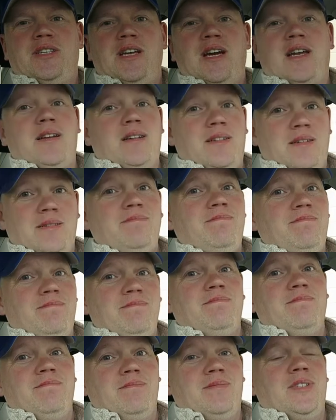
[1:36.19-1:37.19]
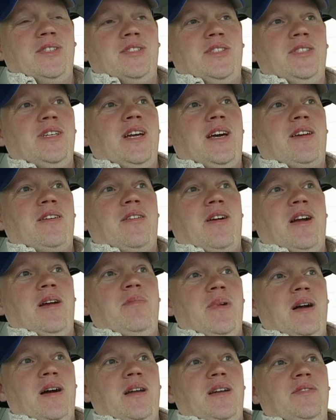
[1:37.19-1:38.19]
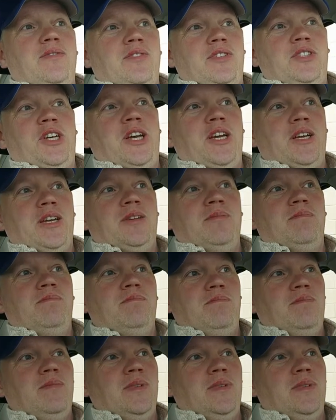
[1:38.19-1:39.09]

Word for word: got a... she's got a great body for shaking.